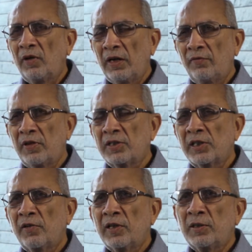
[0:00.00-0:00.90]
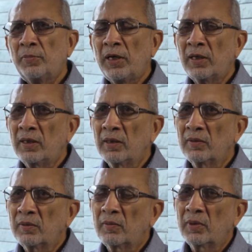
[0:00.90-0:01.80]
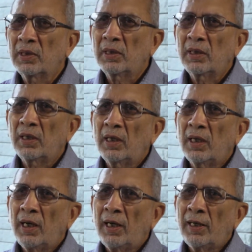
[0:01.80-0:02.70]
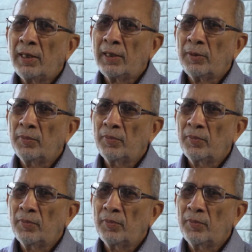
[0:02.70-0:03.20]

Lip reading: We lived in Shivaji Park, and